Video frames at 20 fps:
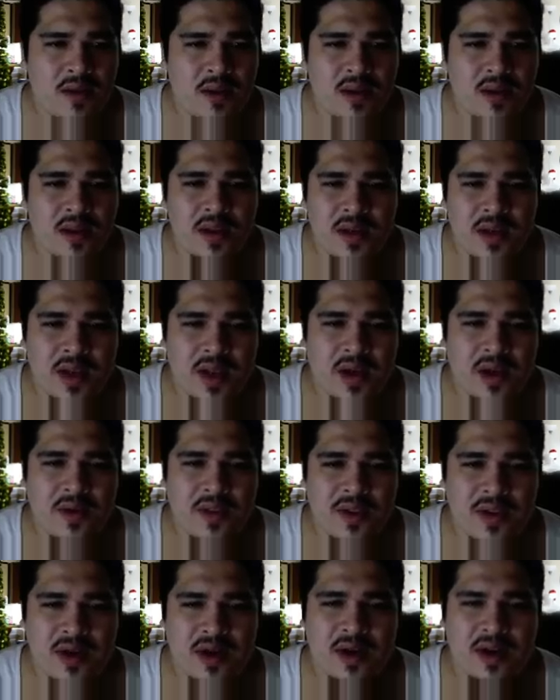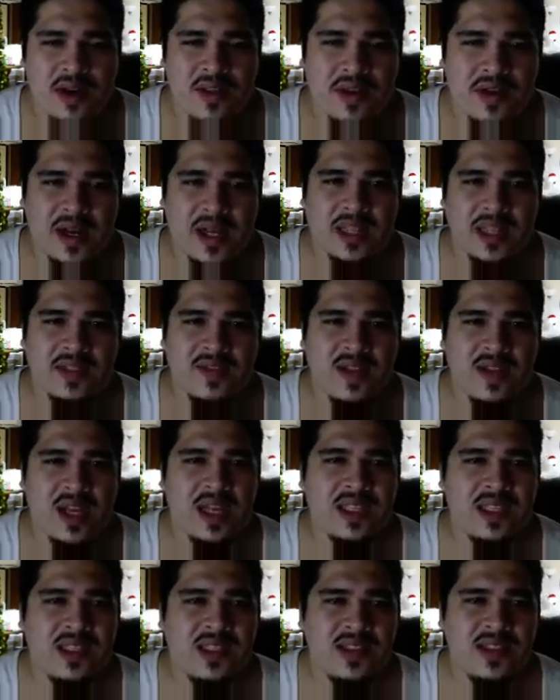Now, there are other kinds of
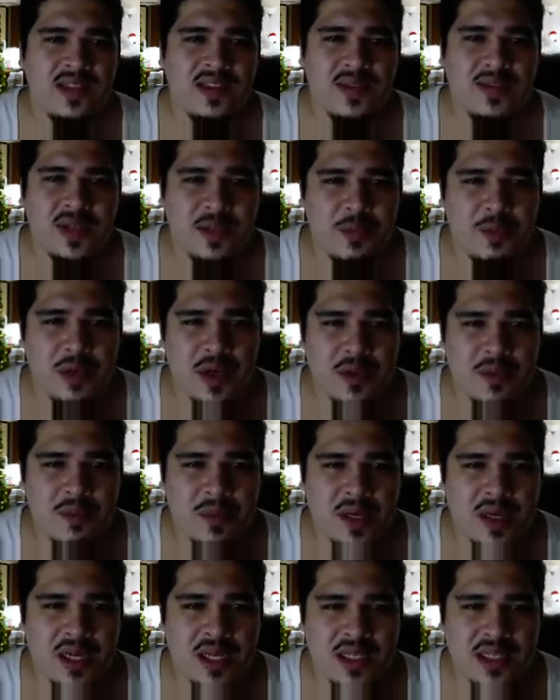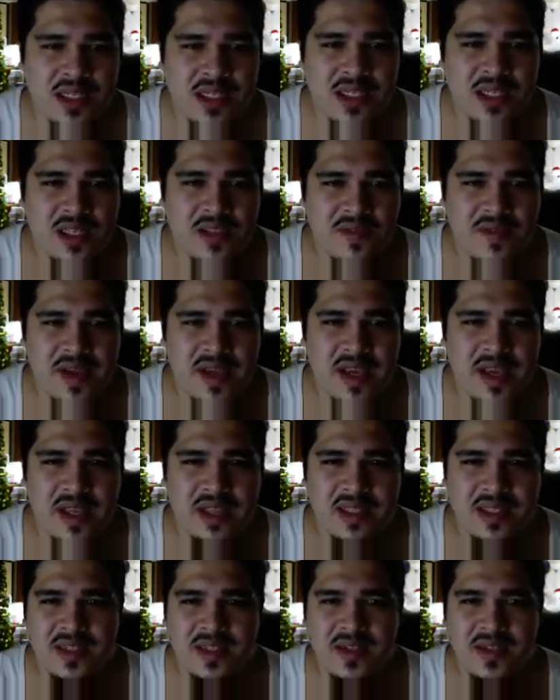lights. You can put up ceiling fans.